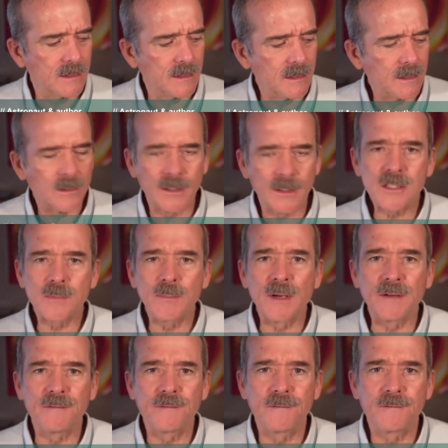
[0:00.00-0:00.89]
You know, it's
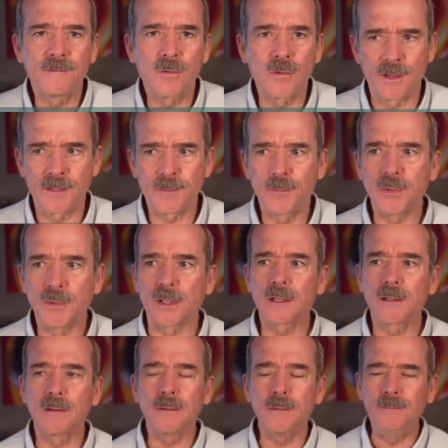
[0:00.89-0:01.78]
my fourth
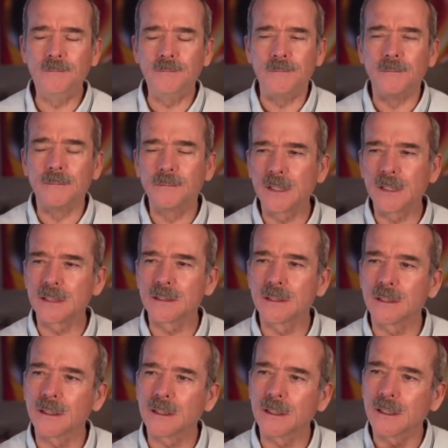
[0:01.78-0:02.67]
book,
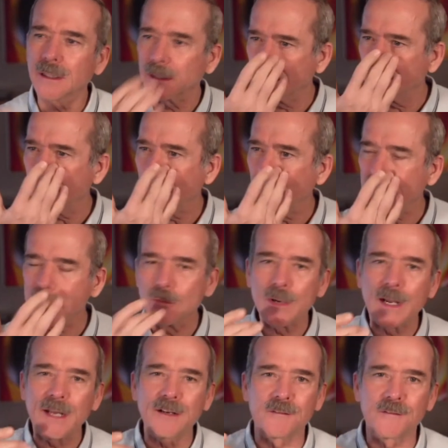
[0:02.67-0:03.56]
but when you
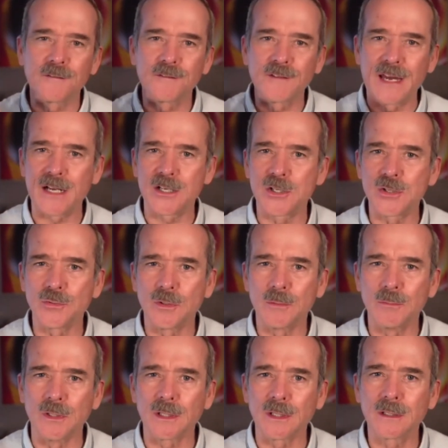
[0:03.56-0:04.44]
write a
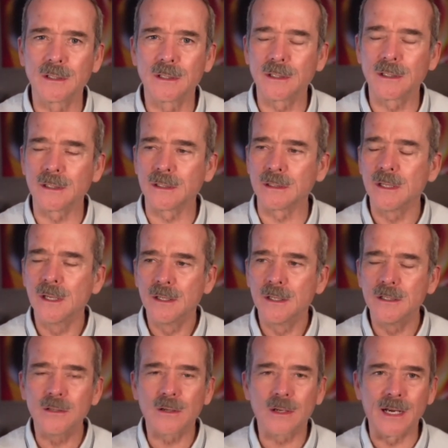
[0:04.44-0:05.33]
factual book,
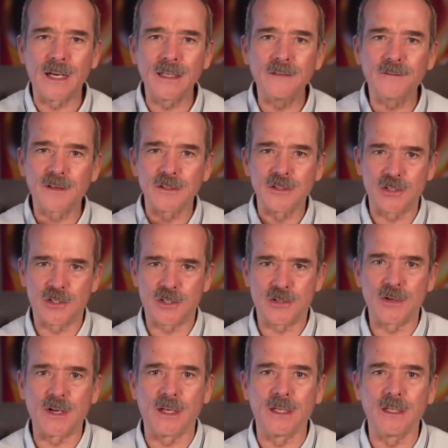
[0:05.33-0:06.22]
you're kind of
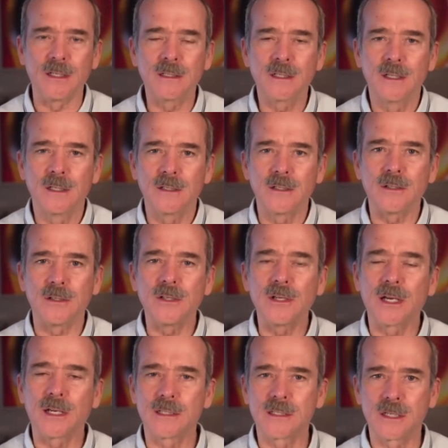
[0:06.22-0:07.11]
constrained. You know,
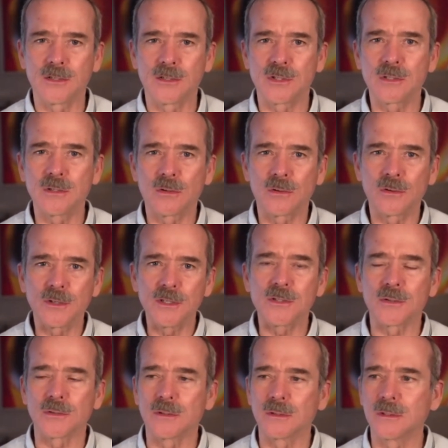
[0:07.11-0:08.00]
you got to tell
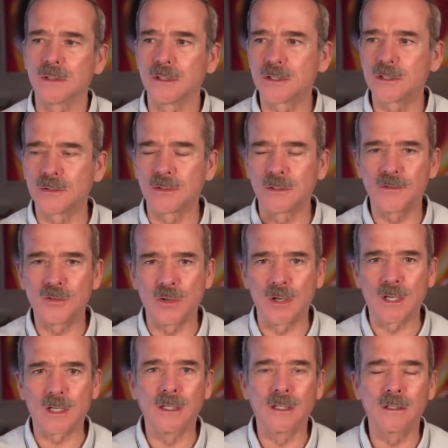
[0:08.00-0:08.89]
stories or sort of
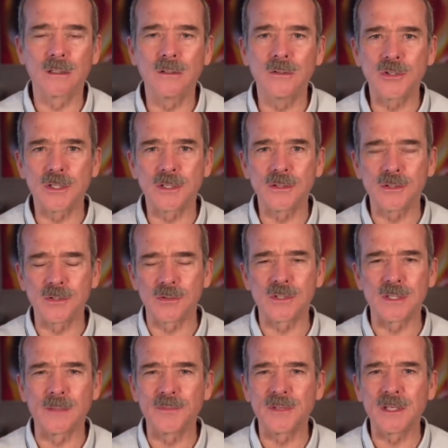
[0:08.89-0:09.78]
draw conclusions
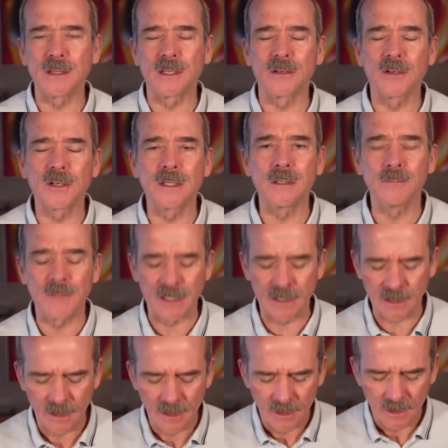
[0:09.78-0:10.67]
or something that are going to
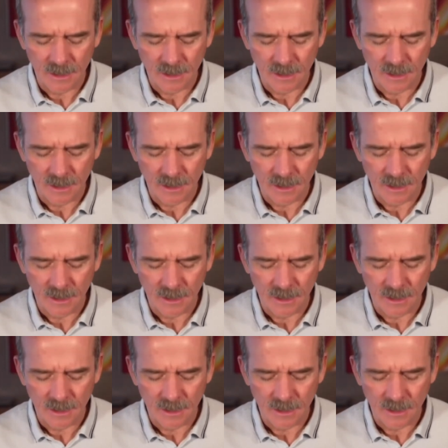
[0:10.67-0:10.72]
make